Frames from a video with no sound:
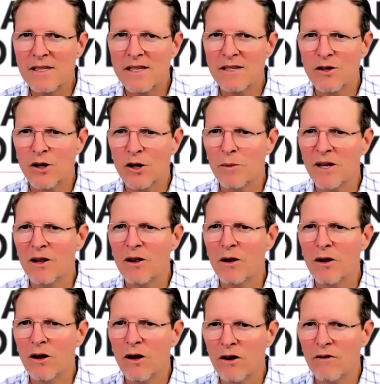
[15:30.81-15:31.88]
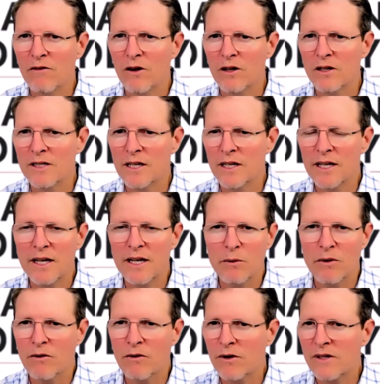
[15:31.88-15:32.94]
There's going to be a lot of volatility.
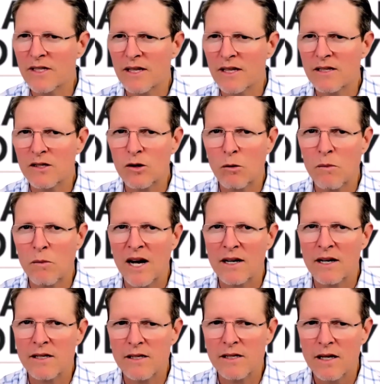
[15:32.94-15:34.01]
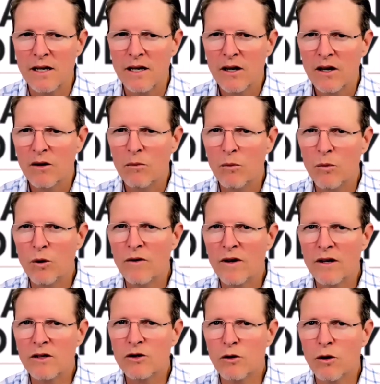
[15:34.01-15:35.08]
We've already seen the stock markets
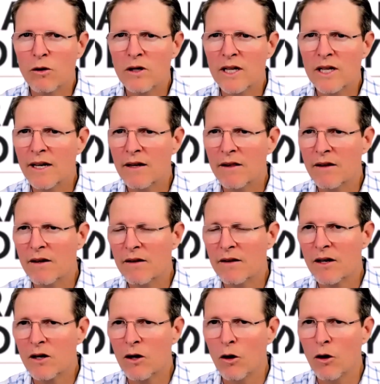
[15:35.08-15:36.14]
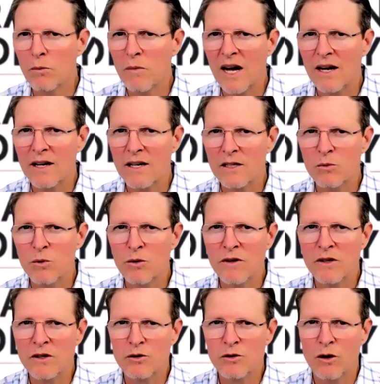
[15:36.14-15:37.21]
moving strongly, and the gold market's moving
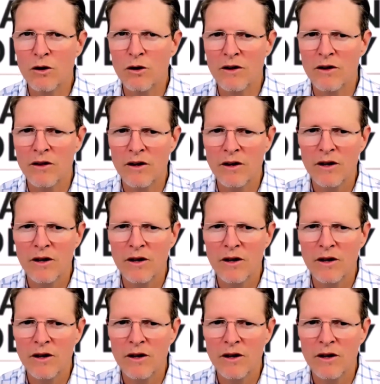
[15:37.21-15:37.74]
strong, and